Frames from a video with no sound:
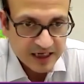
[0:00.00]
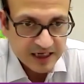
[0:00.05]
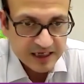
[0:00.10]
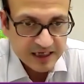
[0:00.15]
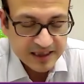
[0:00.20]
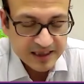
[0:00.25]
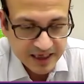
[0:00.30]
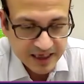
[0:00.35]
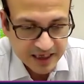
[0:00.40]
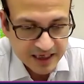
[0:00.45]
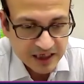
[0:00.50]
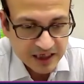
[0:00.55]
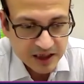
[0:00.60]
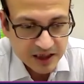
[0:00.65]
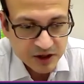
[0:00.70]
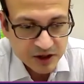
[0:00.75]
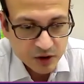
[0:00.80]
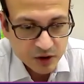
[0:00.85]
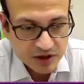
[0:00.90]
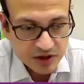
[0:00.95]
then
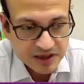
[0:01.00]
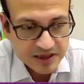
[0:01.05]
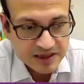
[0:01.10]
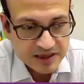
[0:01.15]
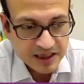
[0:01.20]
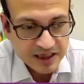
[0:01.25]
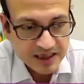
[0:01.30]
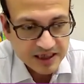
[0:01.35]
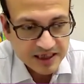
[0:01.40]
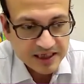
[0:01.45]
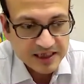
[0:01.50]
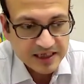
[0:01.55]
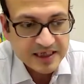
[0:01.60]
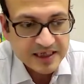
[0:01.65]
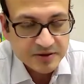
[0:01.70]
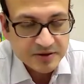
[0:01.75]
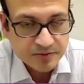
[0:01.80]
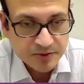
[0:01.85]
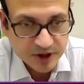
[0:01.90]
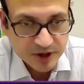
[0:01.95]
your study
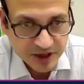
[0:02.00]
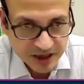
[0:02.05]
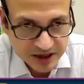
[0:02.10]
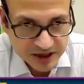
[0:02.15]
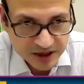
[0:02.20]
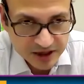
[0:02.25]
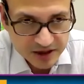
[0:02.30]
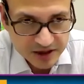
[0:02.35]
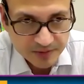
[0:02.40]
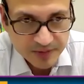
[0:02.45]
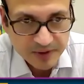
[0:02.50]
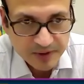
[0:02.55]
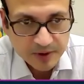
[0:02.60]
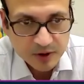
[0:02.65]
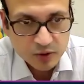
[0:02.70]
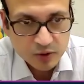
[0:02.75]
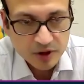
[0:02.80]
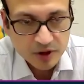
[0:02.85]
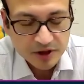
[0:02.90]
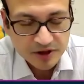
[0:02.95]
interpretation, the people
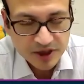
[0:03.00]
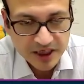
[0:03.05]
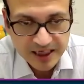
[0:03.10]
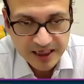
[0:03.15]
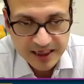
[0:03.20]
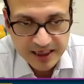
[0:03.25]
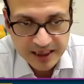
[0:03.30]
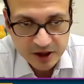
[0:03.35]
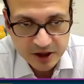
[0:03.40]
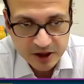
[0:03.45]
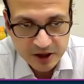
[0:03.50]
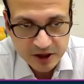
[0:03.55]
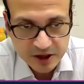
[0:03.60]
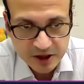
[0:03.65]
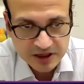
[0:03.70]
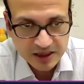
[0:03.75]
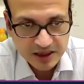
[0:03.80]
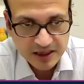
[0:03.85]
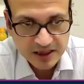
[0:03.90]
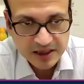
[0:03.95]
who are reading your
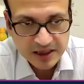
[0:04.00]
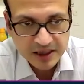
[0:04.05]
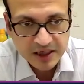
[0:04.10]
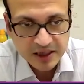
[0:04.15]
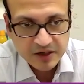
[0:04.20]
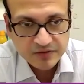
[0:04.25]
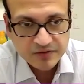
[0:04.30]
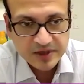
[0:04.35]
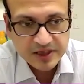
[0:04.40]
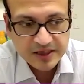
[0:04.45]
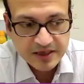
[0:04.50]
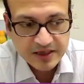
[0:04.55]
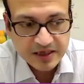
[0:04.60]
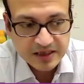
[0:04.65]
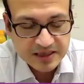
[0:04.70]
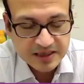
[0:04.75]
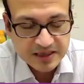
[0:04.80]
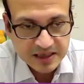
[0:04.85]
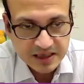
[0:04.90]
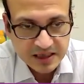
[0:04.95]
study, will
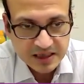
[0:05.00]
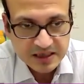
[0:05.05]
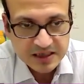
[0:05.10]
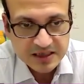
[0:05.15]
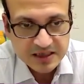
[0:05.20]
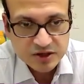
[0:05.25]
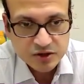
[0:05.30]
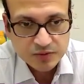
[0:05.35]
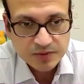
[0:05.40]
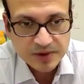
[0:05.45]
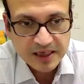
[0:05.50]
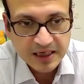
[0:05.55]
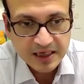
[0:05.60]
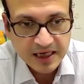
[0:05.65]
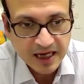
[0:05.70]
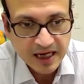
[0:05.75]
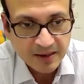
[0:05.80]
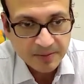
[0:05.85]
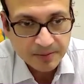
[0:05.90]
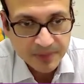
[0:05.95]
consider this to be an
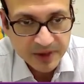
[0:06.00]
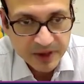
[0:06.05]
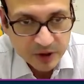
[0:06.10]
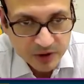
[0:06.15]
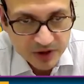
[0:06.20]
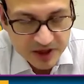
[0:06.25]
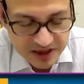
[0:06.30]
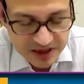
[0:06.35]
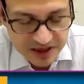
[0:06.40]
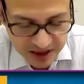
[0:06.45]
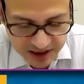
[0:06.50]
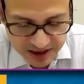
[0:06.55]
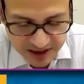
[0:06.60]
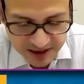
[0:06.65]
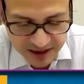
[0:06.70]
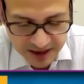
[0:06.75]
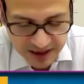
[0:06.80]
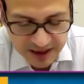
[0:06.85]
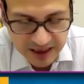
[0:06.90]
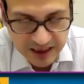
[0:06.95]
ambiguous
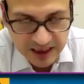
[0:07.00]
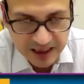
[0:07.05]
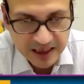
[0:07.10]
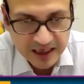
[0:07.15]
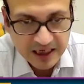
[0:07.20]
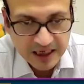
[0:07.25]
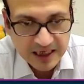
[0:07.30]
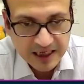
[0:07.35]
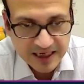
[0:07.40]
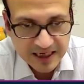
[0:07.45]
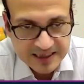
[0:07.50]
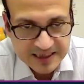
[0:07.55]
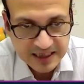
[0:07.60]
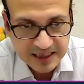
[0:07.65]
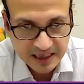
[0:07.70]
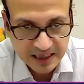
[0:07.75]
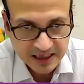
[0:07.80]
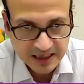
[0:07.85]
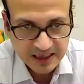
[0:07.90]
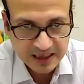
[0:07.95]
study and are less
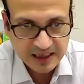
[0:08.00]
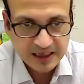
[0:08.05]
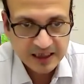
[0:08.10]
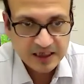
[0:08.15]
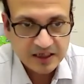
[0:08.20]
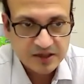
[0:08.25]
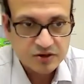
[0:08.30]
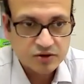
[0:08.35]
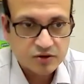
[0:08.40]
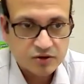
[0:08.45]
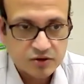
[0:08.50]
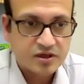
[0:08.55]
likely to